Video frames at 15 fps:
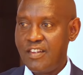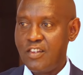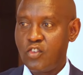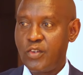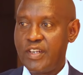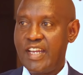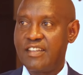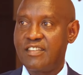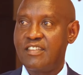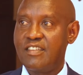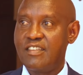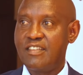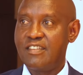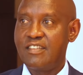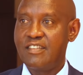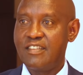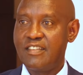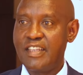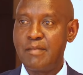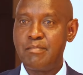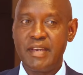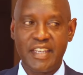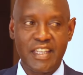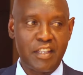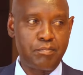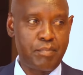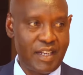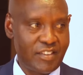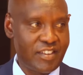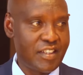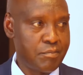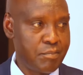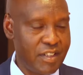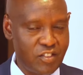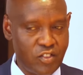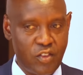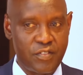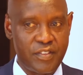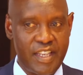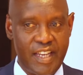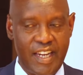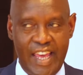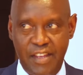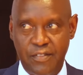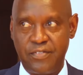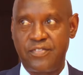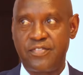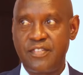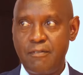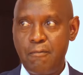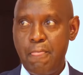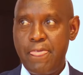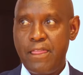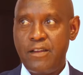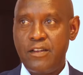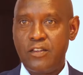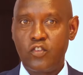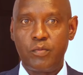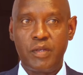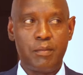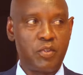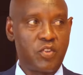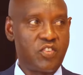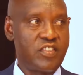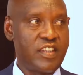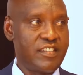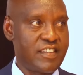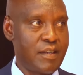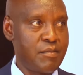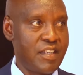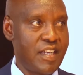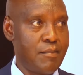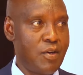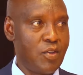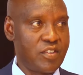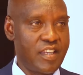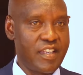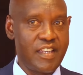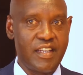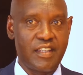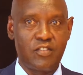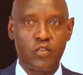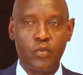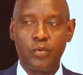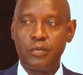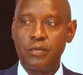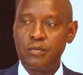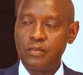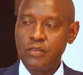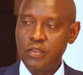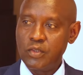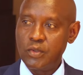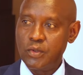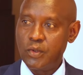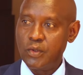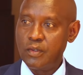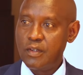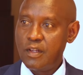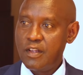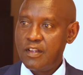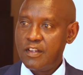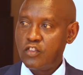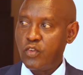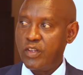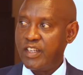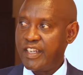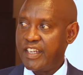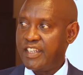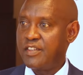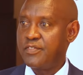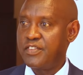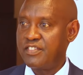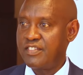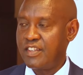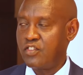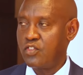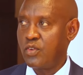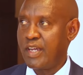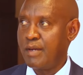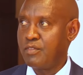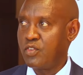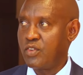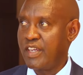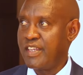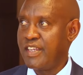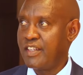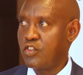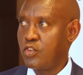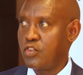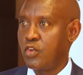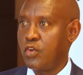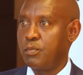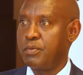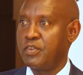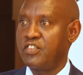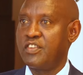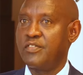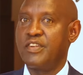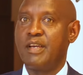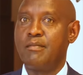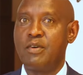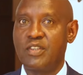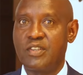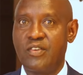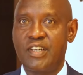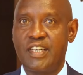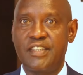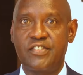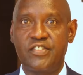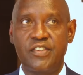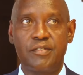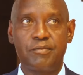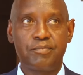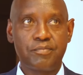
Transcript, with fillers: so that they make it part and parcel of their life to be able to say something about Kenya to, you know, to encourage visitors to come to Kenya to talk positively about our country